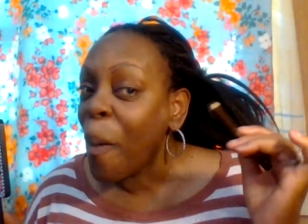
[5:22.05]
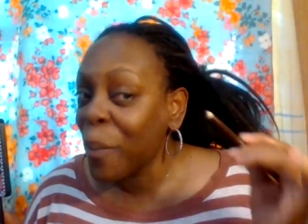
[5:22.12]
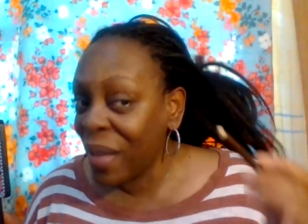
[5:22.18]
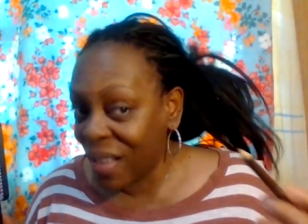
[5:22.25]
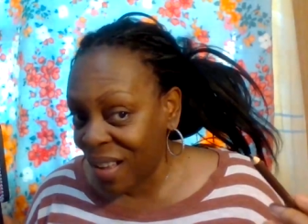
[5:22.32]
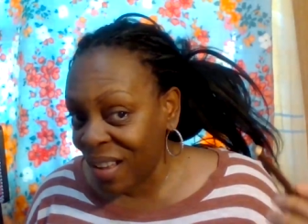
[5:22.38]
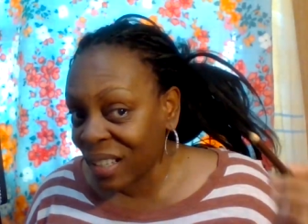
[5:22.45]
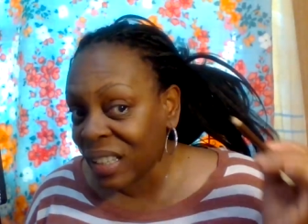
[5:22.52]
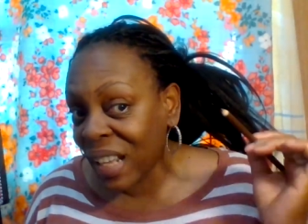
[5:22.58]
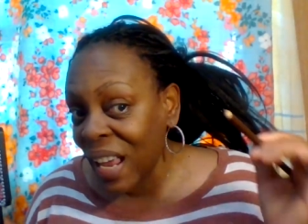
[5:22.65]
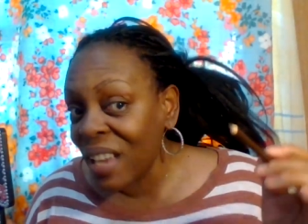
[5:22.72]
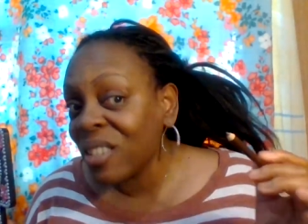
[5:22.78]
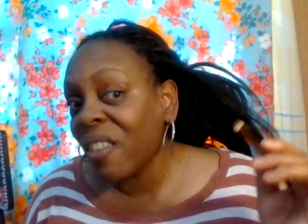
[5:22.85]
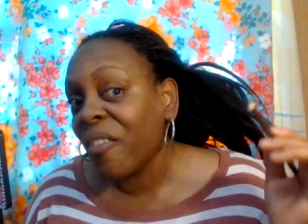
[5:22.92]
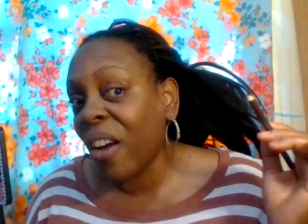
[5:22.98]
because
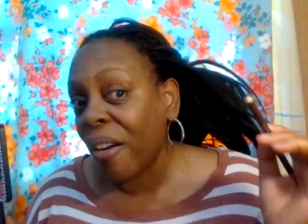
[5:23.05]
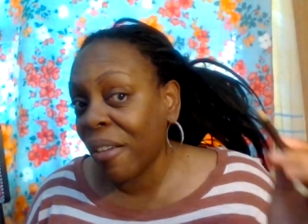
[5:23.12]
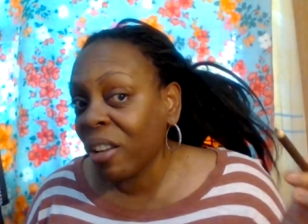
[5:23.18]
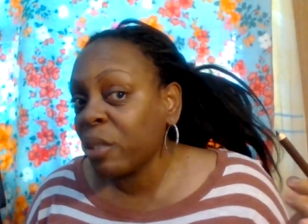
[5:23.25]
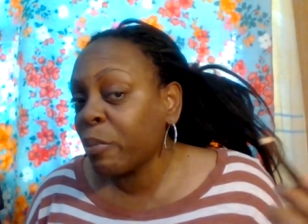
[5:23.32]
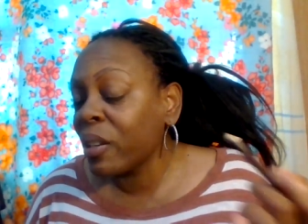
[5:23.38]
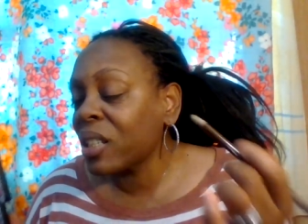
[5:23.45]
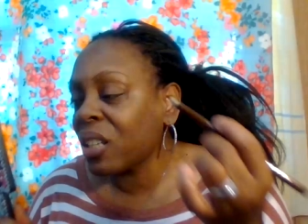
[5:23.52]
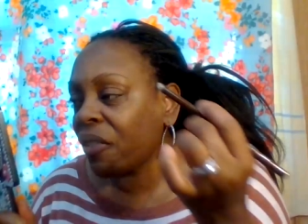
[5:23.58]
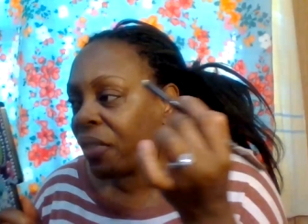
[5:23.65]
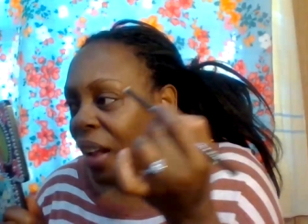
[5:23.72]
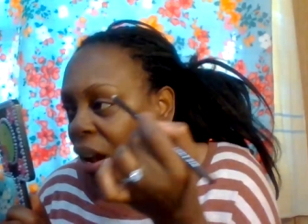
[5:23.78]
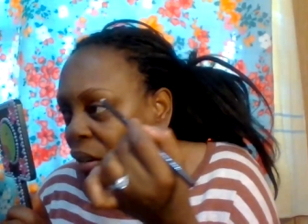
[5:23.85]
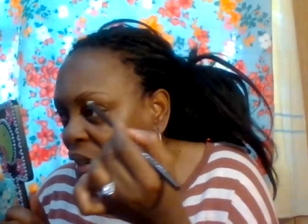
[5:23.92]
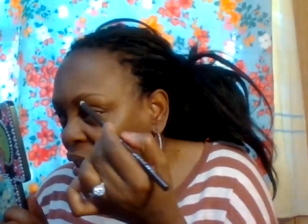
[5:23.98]
things are very expensive
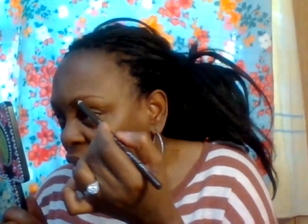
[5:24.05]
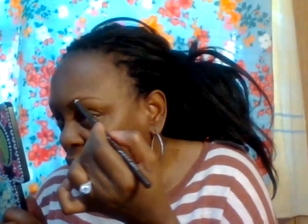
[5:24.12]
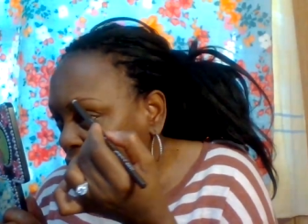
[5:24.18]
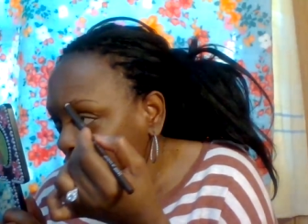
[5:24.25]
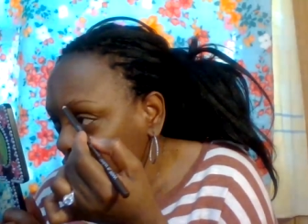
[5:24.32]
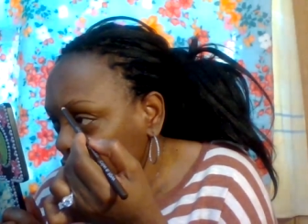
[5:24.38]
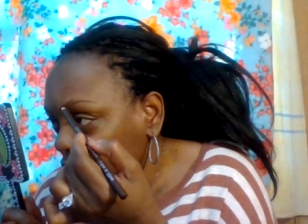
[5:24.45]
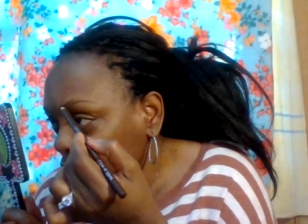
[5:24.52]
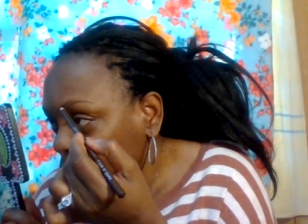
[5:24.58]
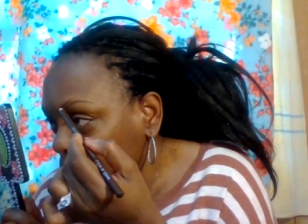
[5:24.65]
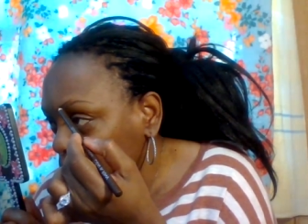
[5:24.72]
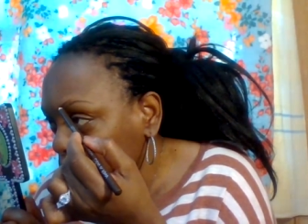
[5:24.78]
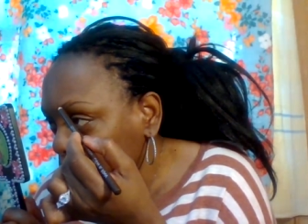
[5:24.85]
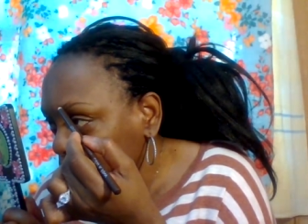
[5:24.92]
now these days you know